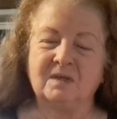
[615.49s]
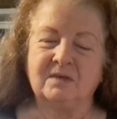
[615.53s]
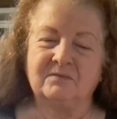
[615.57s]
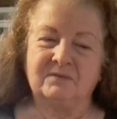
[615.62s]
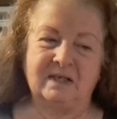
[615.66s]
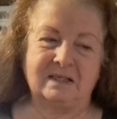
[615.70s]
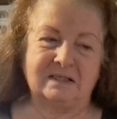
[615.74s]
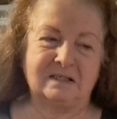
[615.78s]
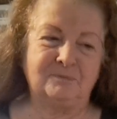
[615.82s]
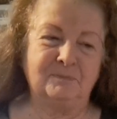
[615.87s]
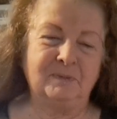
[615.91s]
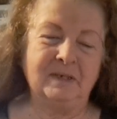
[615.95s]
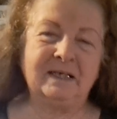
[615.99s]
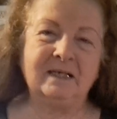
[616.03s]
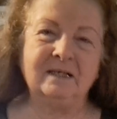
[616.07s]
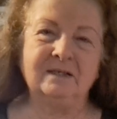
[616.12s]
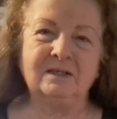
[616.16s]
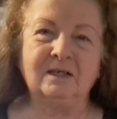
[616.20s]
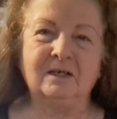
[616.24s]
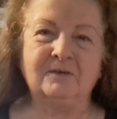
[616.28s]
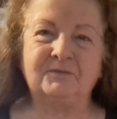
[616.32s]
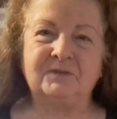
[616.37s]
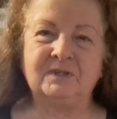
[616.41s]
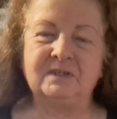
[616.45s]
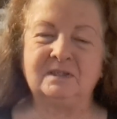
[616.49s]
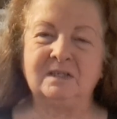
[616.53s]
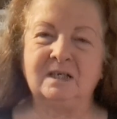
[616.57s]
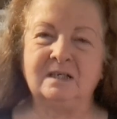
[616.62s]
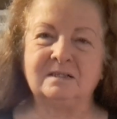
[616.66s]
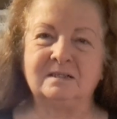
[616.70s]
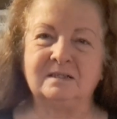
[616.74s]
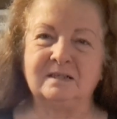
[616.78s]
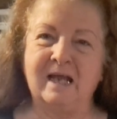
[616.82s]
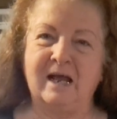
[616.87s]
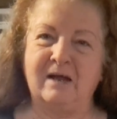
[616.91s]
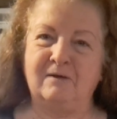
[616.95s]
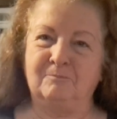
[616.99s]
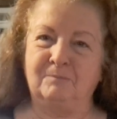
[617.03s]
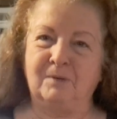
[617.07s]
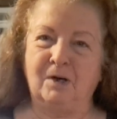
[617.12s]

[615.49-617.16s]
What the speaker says: that's big enough that doesn't have